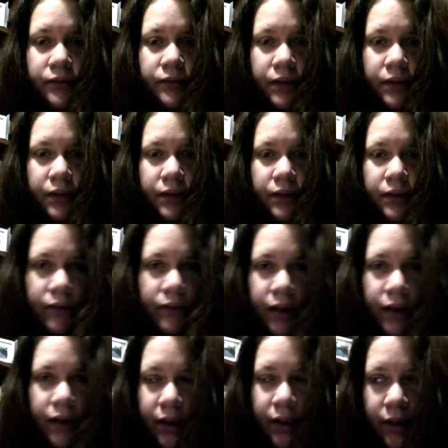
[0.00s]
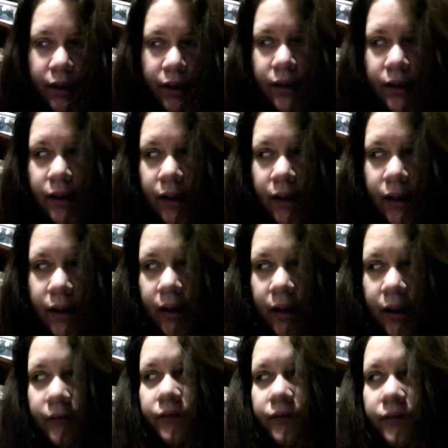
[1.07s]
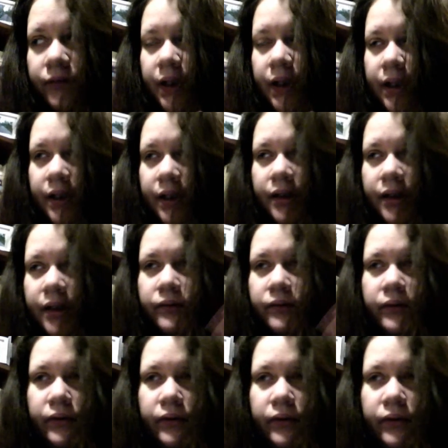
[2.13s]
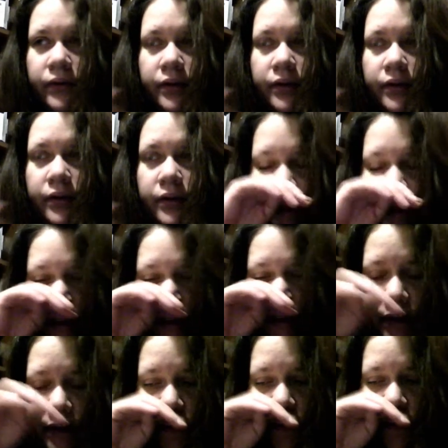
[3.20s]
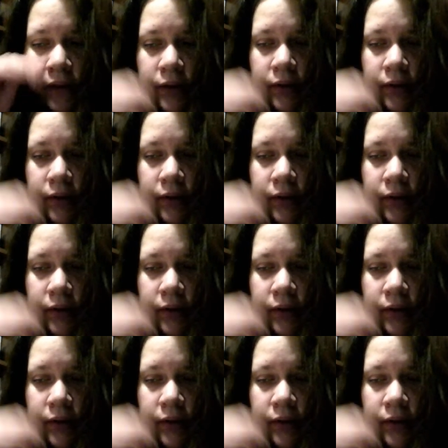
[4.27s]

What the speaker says: regenerated enough, like it grew as though